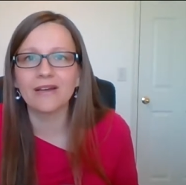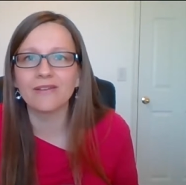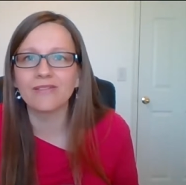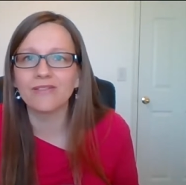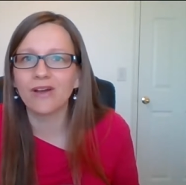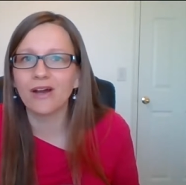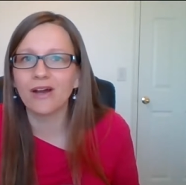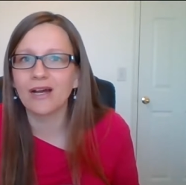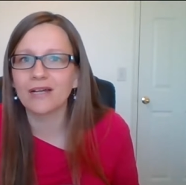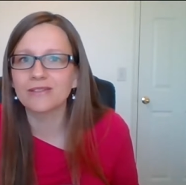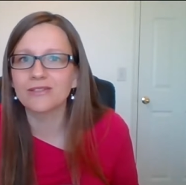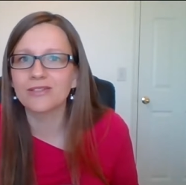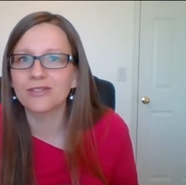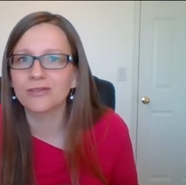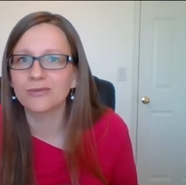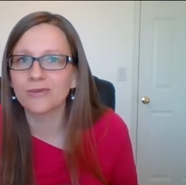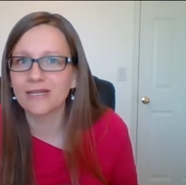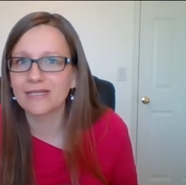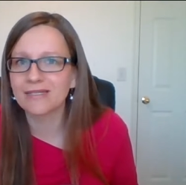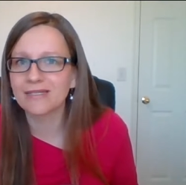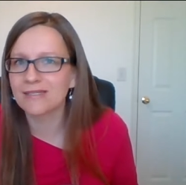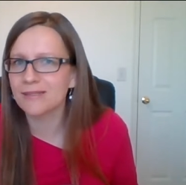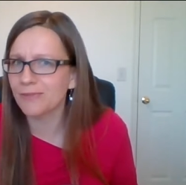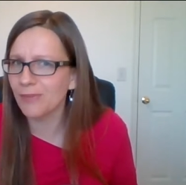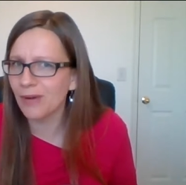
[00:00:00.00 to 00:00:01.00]
of God to
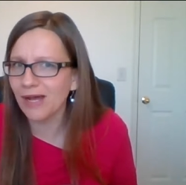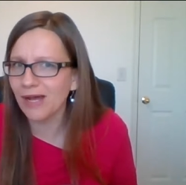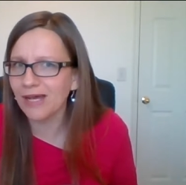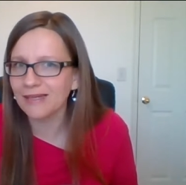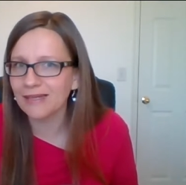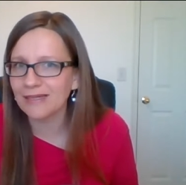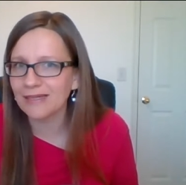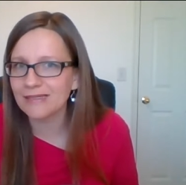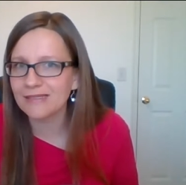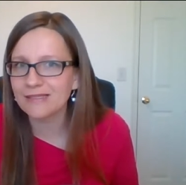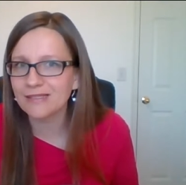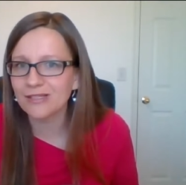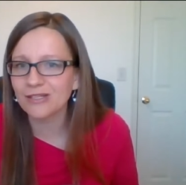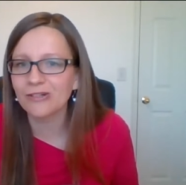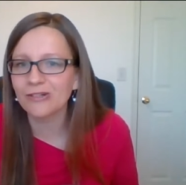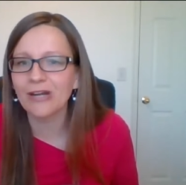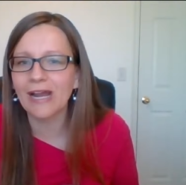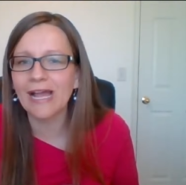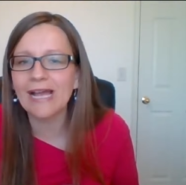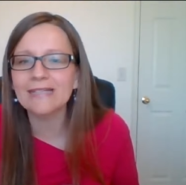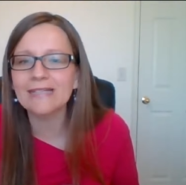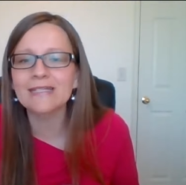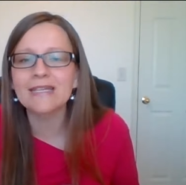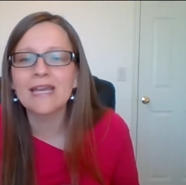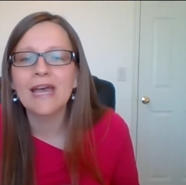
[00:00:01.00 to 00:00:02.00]
rest upon us,
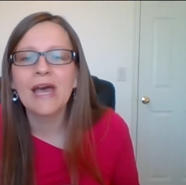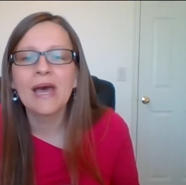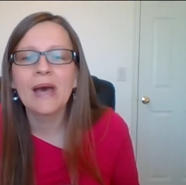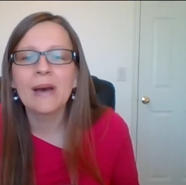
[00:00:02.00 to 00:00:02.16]
correct?